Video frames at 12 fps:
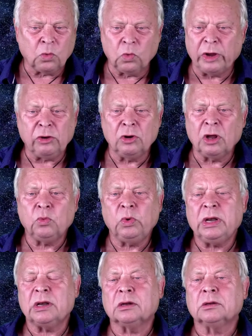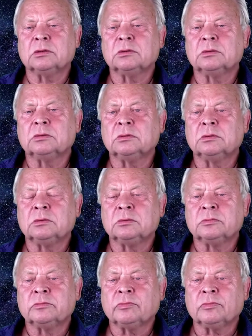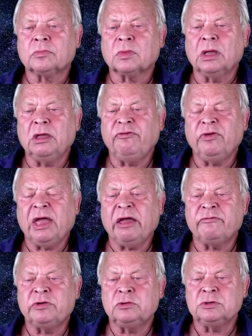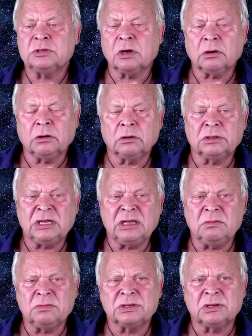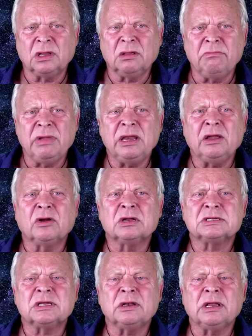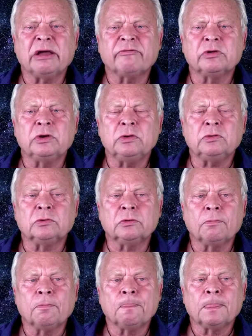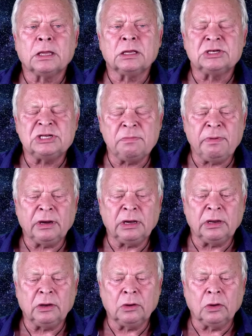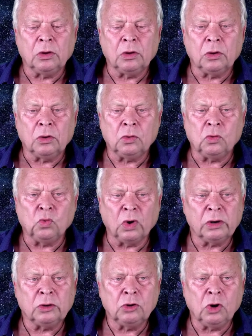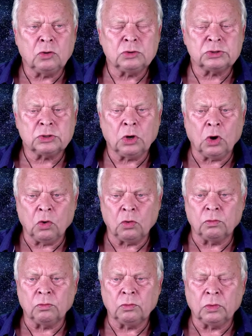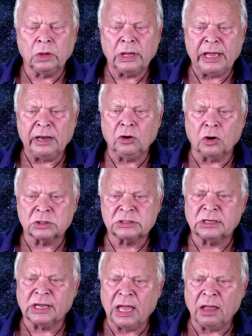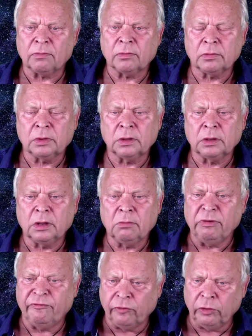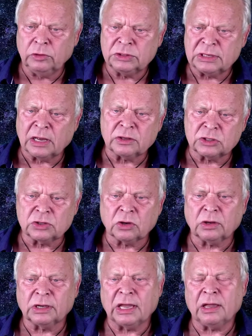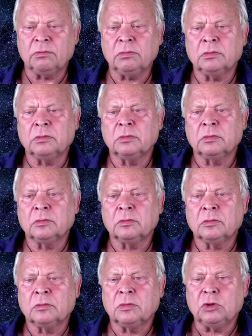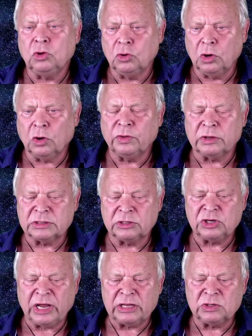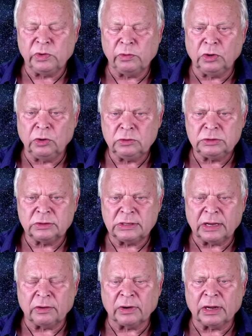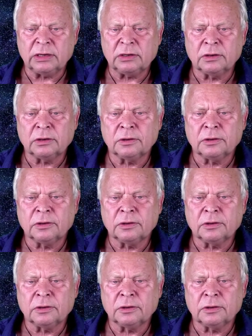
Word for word: where you not win. If you have two soccer teams meeting on a Sunday afternoon, typically one goes home and lost the game. Before you start the soccer game, you know there's a chance we will lose today, right?